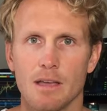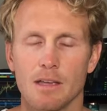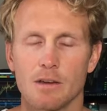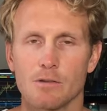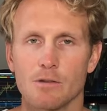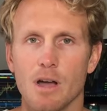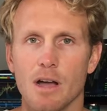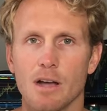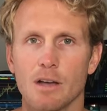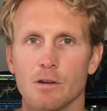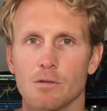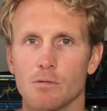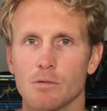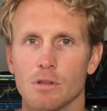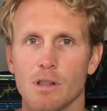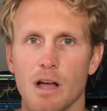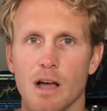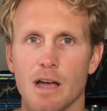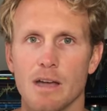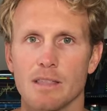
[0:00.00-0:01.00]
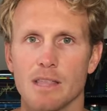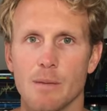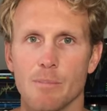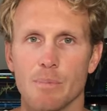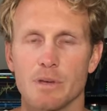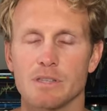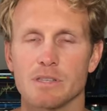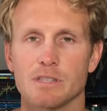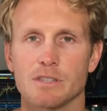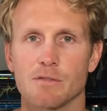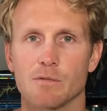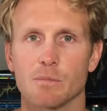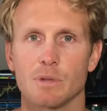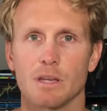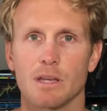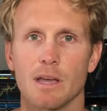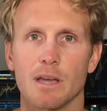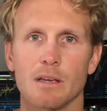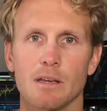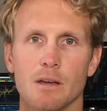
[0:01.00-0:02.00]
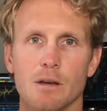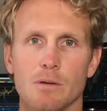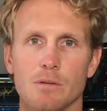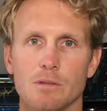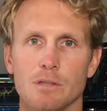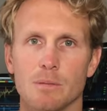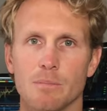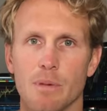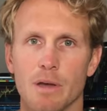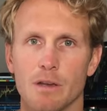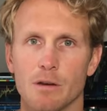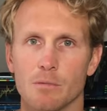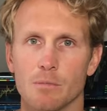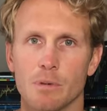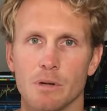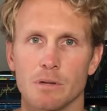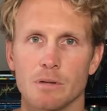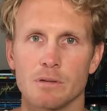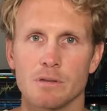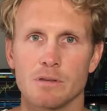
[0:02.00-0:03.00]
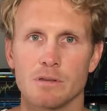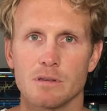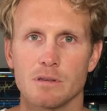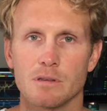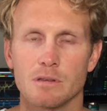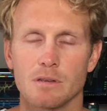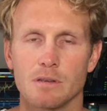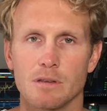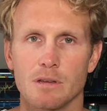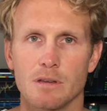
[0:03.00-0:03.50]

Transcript: you're not going to rely on that business from the get go to pay your bills.